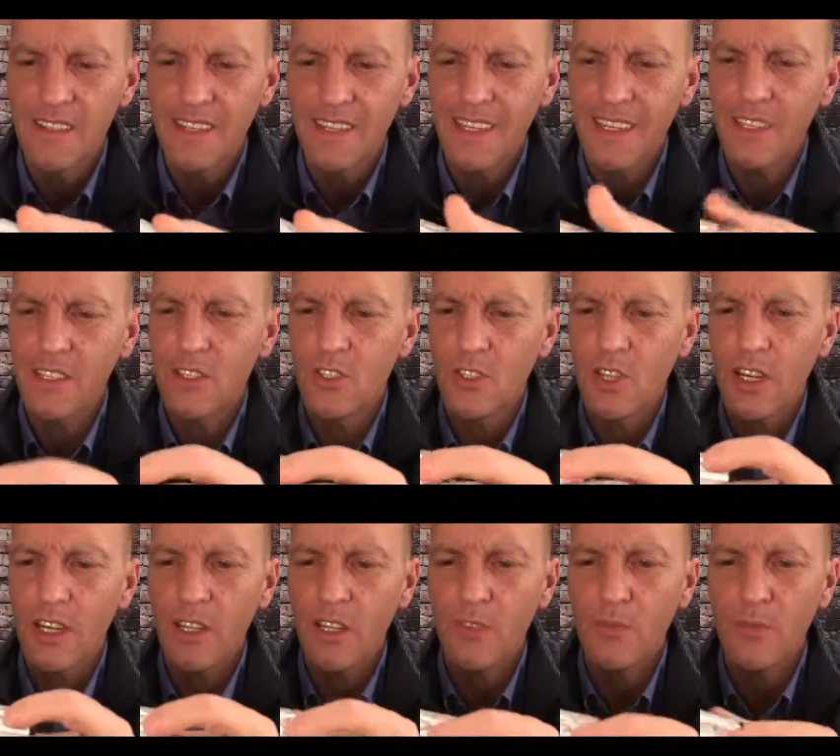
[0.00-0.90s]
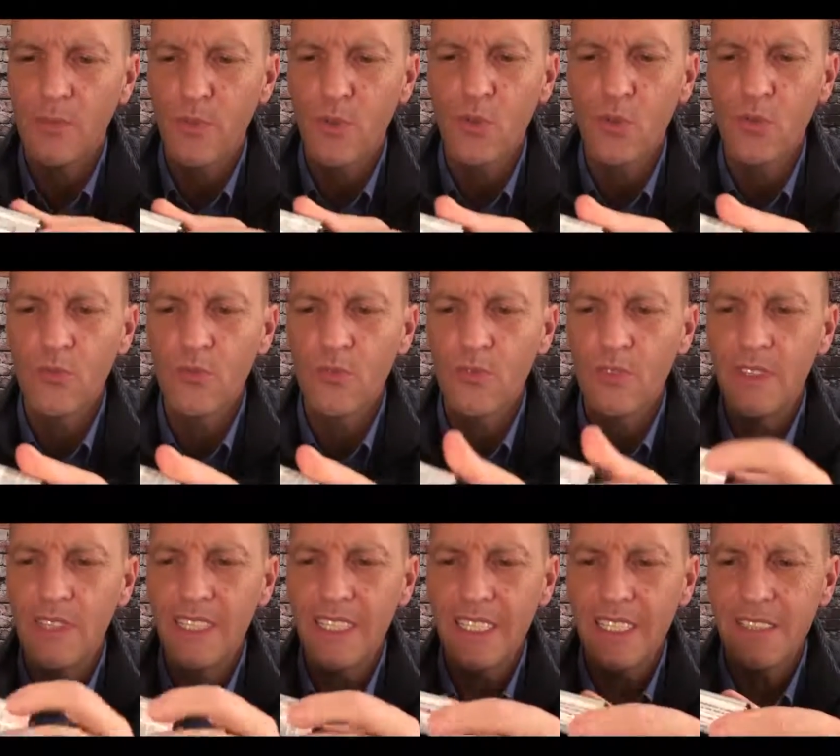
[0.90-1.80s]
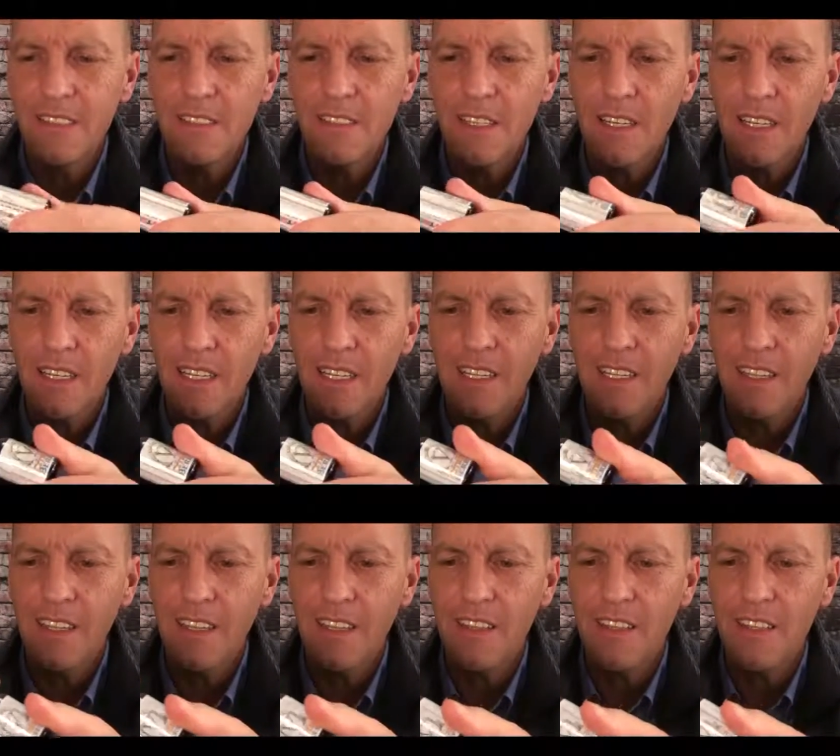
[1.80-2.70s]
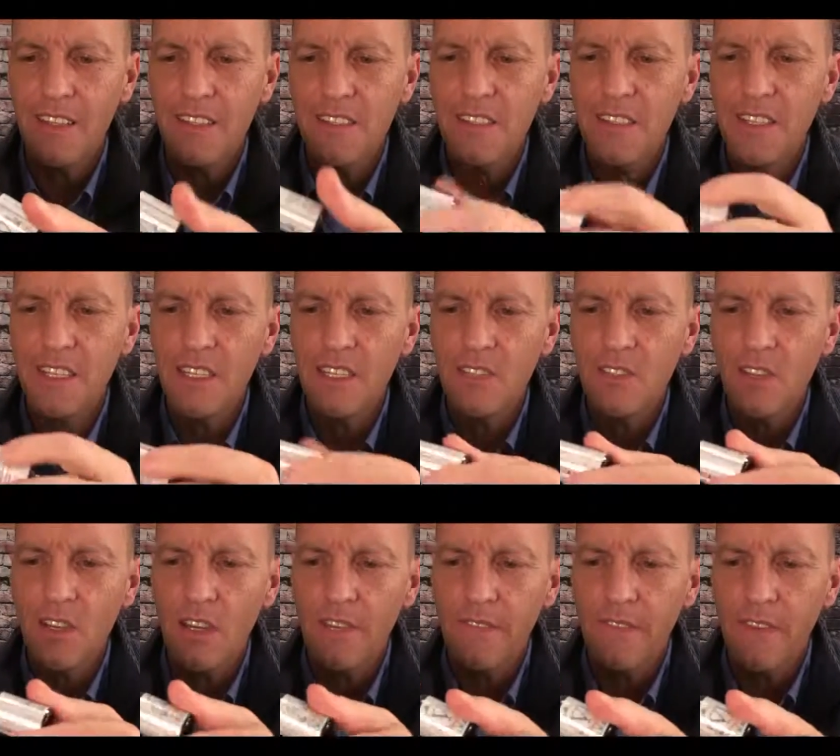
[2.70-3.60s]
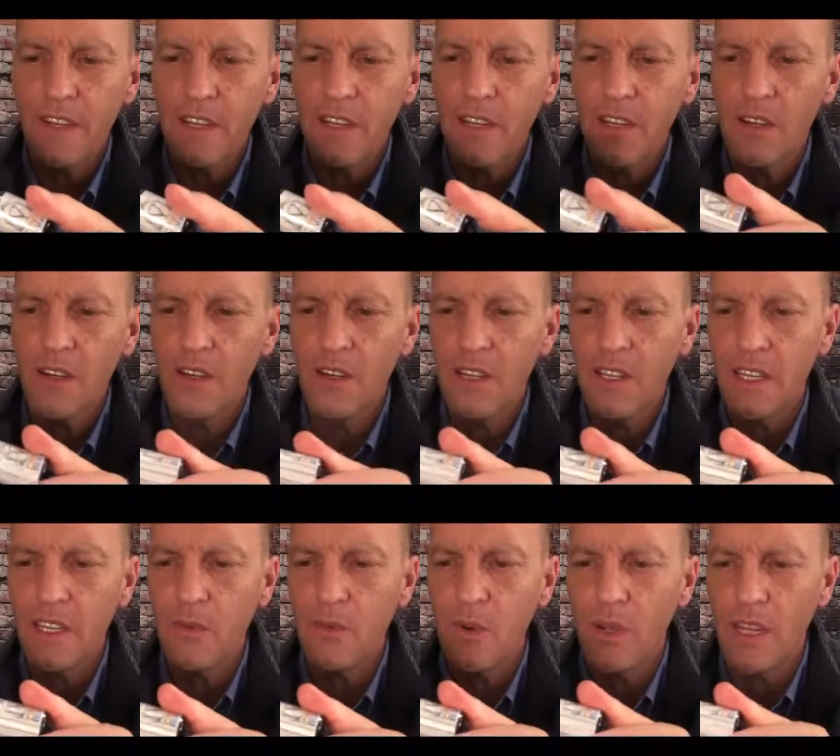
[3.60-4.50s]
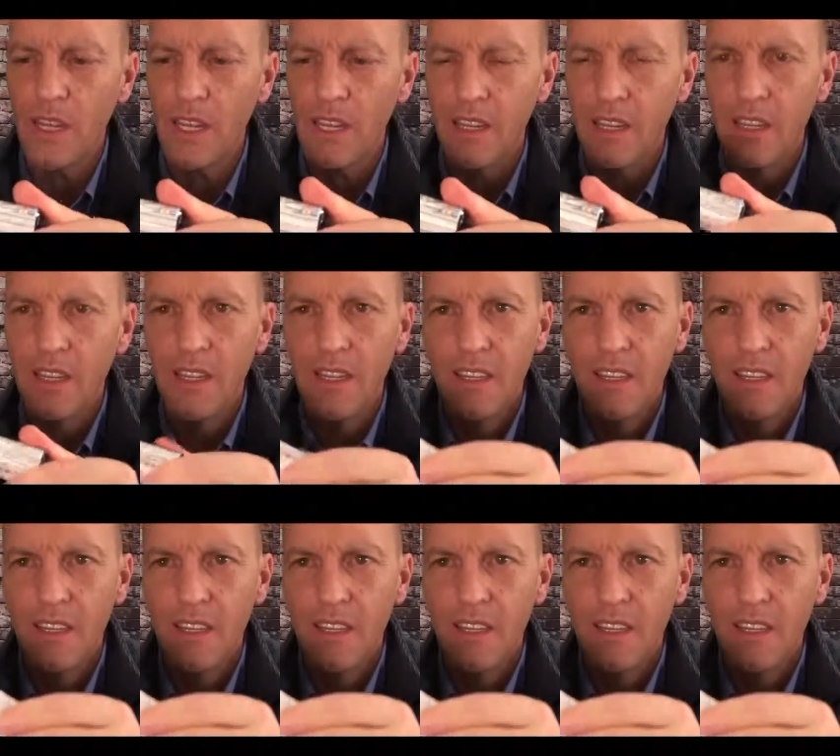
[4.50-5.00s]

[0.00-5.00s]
Damn child-proof lids. How do you get these things off of here anyway?